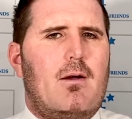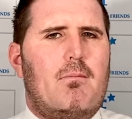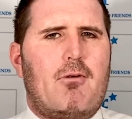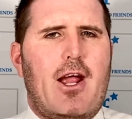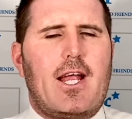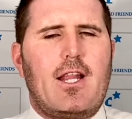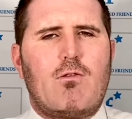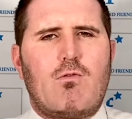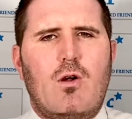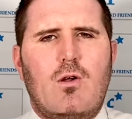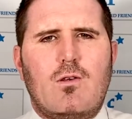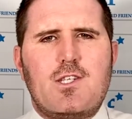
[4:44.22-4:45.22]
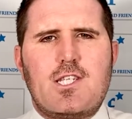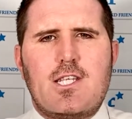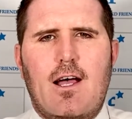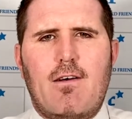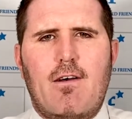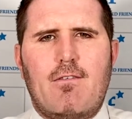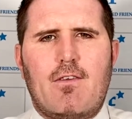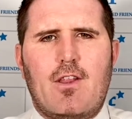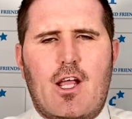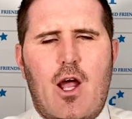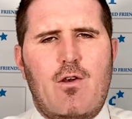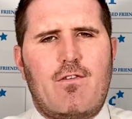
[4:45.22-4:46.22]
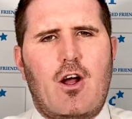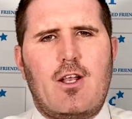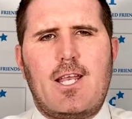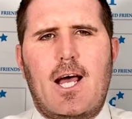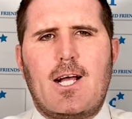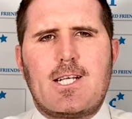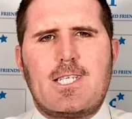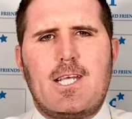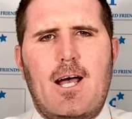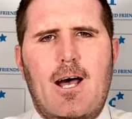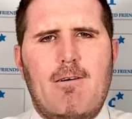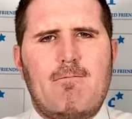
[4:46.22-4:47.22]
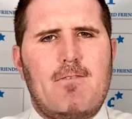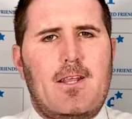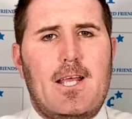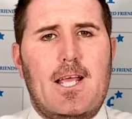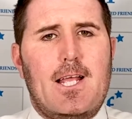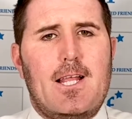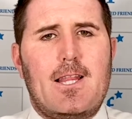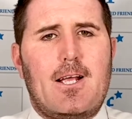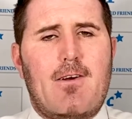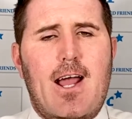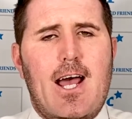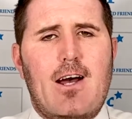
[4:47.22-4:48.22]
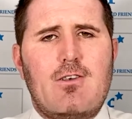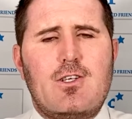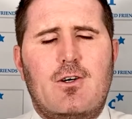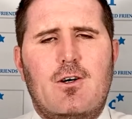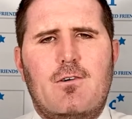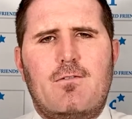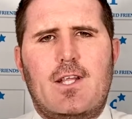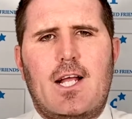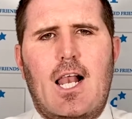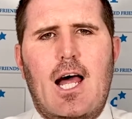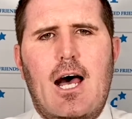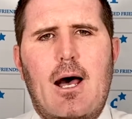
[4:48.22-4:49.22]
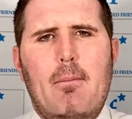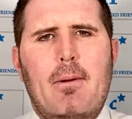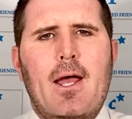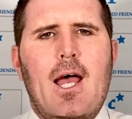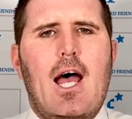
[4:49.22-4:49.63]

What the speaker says: breaking the rules of the code of conduct for the ground or for the club,